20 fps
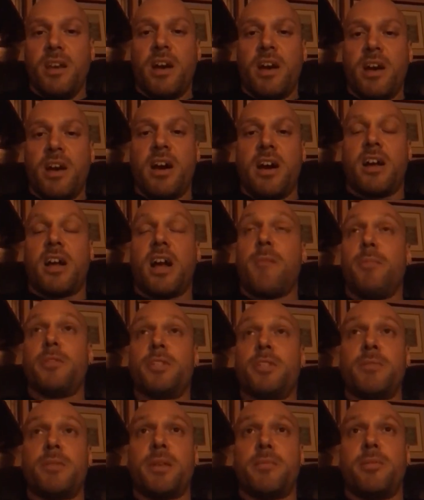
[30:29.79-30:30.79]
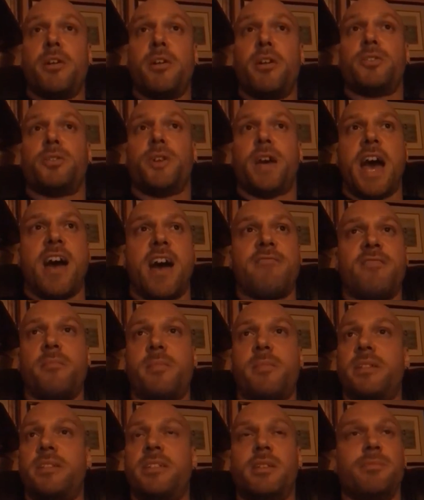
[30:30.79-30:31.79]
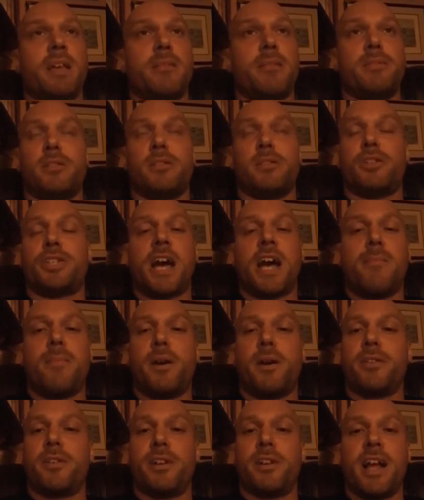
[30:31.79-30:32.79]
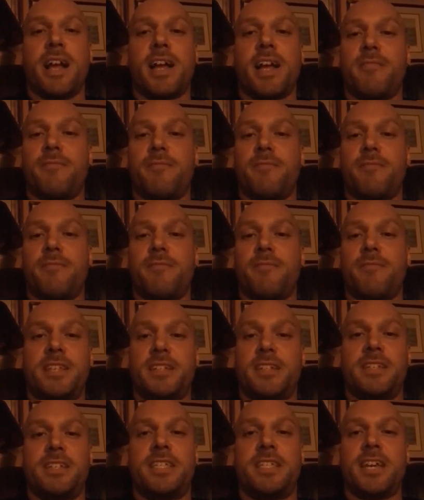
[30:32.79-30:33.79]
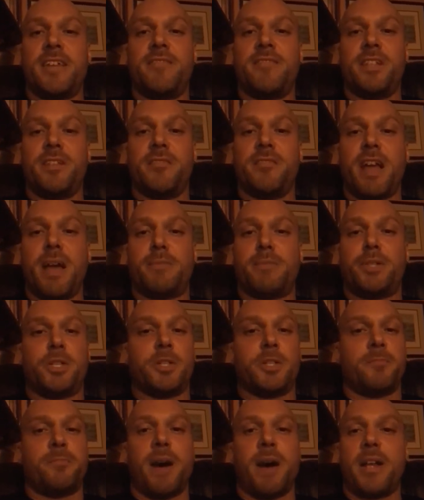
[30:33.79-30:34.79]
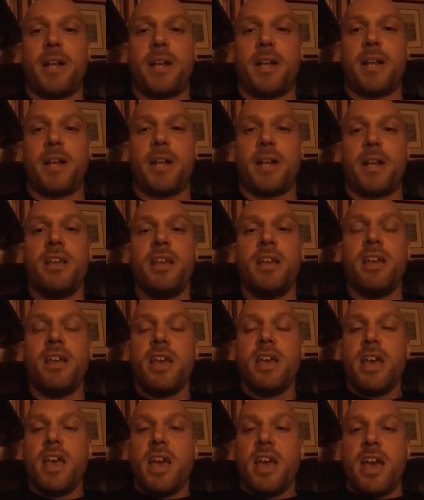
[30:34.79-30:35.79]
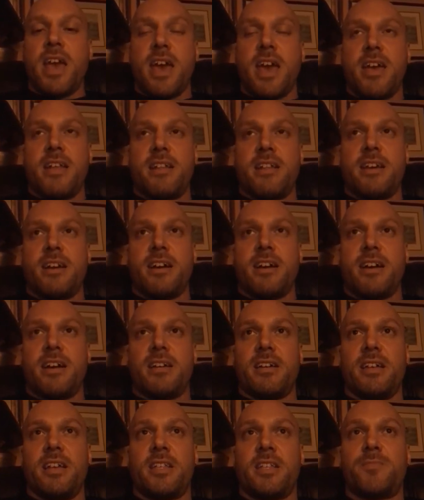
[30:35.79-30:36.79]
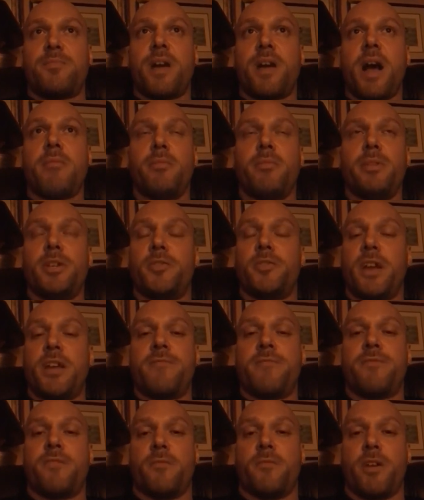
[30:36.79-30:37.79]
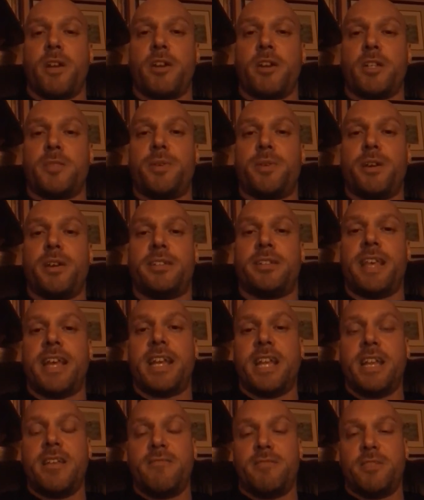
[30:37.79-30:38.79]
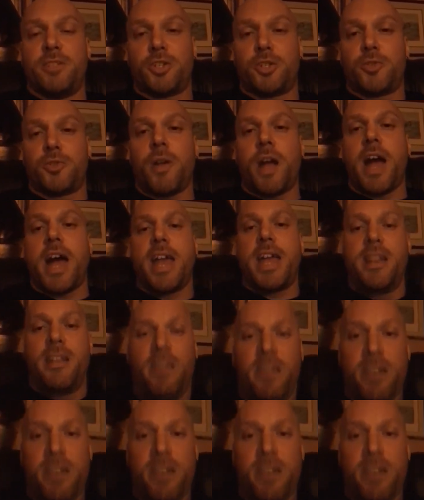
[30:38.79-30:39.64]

A couple I belong to have them, and sometimes I'll just hop on there and knock out 50, 60, 70 reps, just body weight. And it's great for runners because they can even stride.